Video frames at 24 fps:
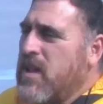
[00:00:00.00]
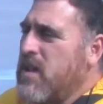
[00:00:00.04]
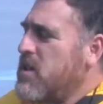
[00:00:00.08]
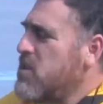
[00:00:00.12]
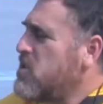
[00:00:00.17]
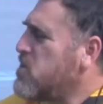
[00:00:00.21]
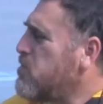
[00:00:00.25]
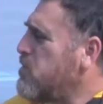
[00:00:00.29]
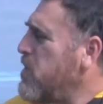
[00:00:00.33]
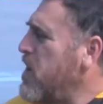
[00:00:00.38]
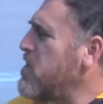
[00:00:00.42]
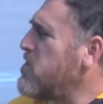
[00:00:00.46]

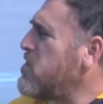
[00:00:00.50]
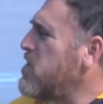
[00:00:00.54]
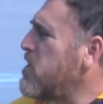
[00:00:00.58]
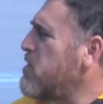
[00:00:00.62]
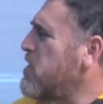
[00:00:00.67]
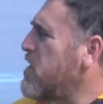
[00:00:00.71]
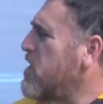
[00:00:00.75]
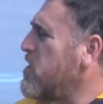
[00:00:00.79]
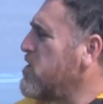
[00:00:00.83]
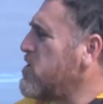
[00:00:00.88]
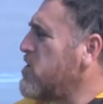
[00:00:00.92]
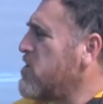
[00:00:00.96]
especially
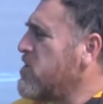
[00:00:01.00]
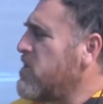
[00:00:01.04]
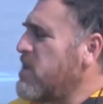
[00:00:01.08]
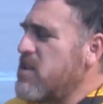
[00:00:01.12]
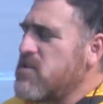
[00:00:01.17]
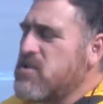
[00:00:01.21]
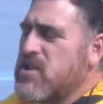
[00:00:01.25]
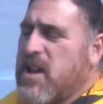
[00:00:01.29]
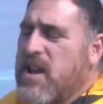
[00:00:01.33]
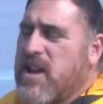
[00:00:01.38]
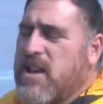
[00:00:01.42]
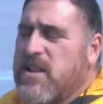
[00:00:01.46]
because on
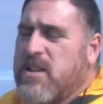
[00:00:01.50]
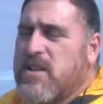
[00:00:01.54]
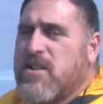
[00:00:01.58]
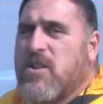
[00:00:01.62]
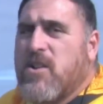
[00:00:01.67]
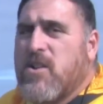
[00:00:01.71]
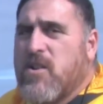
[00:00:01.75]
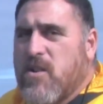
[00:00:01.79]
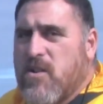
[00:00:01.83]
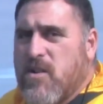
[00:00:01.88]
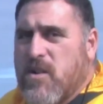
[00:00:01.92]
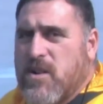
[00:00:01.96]
these kind of
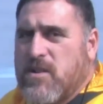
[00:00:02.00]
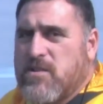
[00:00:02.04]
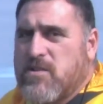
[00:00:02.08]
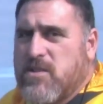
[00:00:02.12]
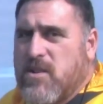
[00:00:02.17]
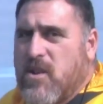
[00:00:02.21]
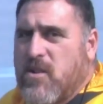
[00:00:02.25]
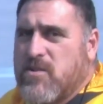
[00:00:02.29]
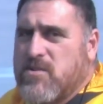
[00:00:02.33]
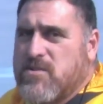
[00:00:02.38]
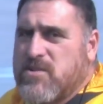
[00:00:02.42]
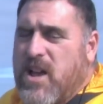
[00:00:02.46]
currents
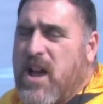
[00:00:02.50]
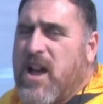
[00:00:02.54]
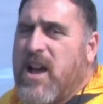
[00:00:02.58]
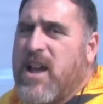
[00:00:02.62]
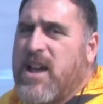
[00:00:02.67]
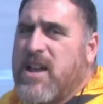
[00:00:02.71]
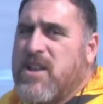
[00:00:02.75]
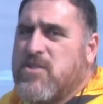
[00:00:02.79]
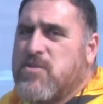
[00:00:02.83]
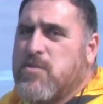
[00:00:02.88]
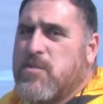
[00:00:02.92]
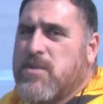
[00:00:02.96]
or
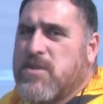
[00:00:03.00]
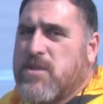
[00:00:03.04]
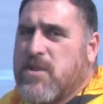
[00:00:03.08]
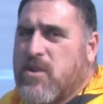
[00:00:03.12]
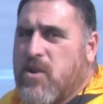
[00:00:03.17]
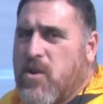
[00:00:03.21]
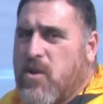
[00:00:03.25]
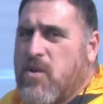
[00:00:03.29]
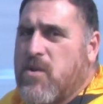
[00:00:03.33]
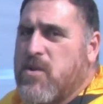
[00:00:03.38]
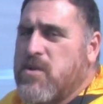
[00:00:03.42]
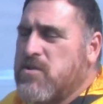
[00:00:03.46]
tides where the
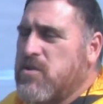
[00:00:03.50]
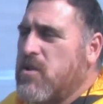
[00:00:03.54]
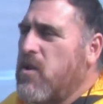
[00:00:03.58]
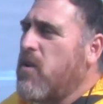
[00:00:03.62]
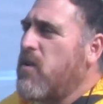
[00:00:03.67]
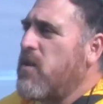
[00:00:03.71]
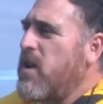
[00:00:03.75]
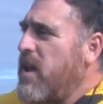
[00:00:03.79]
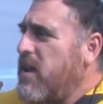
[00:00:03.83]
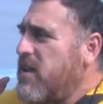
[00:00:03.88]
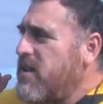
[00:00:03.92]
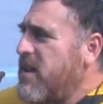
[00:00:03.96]
currents
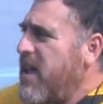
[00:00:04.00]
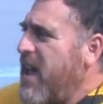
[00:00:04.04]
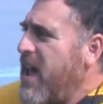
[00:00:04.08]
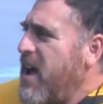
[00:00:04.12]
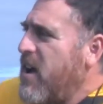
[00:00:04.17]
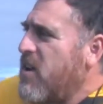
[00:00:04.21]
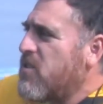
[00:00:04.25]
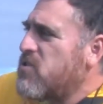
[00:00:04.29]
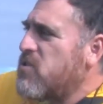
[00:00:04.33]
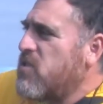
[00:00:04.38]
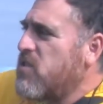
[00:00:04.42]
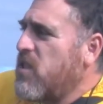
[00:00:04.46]
are heading
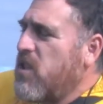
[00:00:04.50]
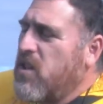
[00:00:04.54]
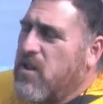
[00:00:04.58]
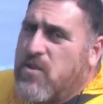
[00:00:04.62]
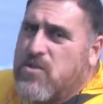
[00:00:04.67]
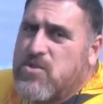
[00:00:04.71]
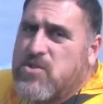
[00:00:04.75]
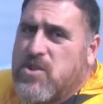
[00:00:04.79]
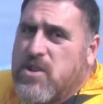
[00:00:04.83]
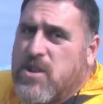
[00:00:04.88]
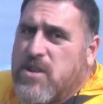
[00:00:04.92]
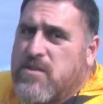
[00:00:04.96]
out to the
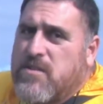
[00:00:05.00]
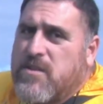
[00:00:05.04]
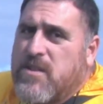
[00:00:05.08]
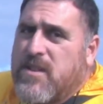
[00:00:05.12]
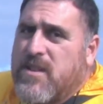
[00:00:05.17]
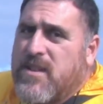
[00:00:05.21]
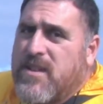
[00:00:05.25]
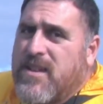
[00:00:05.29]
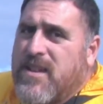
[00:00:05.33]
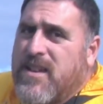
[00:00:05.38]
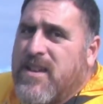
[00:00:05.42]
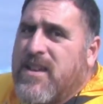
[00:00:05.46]
ocean,
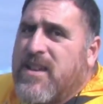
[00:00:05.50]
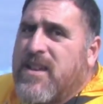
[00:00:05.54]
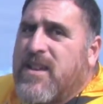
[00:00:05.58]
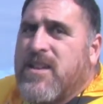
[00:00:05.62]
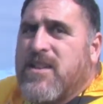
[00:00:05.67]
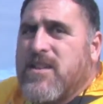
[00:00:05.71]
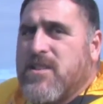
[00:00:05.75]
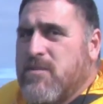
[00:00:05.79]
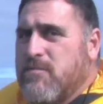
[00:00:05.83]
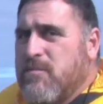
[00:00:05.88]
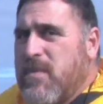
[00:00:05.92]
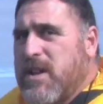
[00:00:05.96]

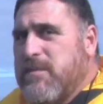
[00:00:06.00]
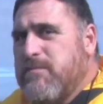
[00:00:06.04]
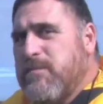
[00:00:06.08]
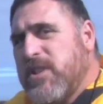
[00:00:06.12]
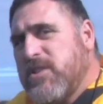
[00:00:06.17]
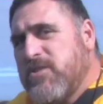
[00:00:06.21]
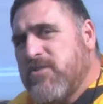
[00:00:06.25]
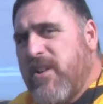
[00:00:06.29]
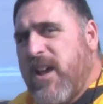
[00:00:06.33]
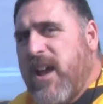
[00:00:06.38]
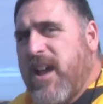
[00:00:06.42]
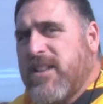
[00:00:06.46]
you might be
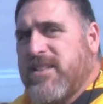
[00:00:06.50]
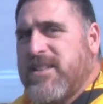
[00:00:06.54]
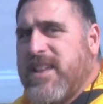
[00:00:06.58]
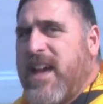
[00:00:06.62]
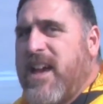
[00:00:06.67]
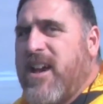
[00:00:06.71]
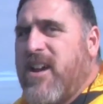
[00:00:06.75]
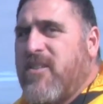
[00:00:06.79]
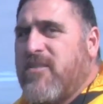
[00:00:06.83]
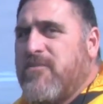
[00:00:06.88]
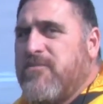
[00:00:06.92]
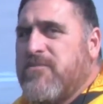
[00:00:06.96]
dragged
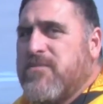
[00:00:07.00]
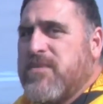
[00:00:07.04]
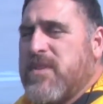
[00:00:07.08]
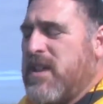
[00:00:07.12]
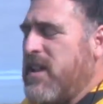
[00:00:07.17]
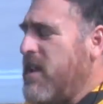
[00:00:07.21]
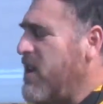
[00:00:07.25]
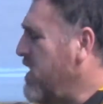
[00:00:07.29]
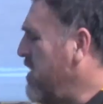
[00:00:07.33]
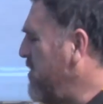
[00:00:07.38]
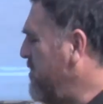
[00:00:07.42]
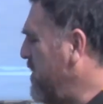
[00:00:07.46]
out.
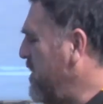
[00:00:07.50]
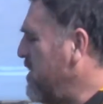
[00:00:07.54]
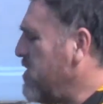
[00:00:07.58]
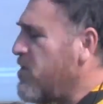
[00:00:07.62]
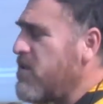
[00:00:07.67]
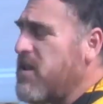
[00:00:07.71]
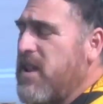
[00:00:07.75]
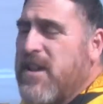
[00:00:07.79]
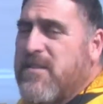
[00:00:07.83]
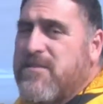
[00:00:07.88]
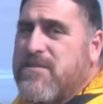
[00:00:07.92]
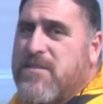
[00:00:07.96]
And if you
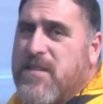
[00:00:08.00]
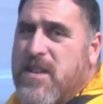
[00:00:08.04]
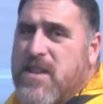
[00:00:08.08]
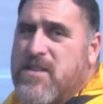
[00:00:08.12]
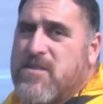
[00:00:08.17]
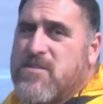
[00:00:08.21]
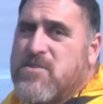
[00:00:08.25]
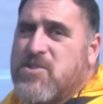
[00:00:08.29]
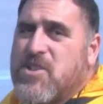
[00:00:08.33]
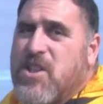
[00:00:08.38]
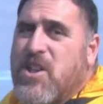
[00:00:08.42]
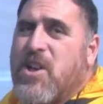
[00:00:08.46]
don't have
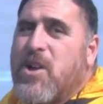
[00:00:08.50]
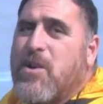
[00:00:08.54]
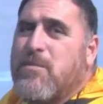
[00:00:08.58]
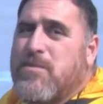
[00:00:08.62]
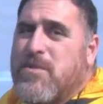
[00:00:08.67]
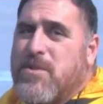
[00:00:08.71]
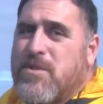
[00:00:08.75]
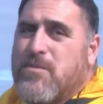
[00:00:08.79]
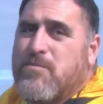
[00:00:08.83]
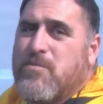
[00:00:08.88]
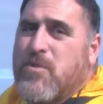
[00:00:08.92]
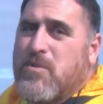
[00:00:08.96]
fins to
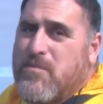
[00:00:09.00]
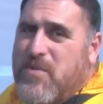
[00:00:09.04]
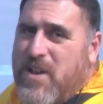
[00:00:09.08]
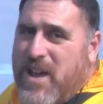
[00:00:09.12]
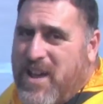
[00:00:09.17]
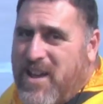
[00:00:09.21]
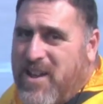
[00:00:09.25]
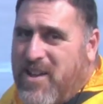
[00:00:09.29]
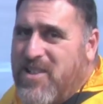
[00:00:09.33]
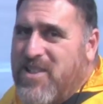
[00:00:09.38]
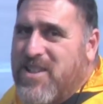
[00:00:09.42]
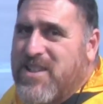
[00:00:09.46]
help you
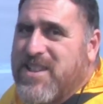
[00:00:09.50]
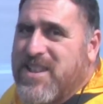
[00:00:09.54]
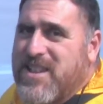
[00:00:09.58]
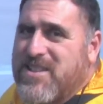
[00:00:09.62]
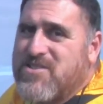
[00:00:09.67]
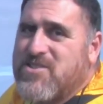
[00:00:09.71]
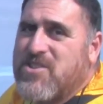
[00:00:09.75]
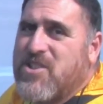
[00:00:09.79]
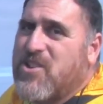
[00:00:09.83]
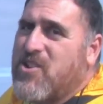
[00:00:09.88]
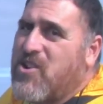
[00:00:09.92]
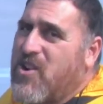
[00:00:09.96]
propel
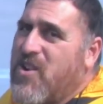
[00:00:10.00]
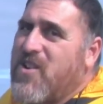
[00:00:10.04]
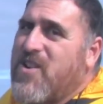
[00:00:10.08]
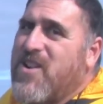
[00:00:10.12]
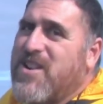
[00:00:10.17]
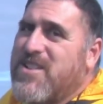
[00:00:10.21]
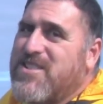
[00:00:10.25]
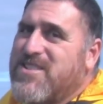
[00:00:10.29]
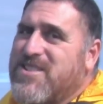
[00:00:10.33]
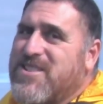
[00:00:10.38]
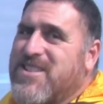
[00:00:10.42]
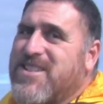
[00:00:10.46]
against the
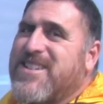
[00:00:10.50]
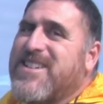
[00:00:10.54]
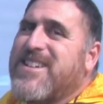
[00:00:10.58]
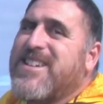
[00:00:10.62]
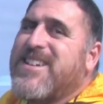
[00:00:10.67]
current,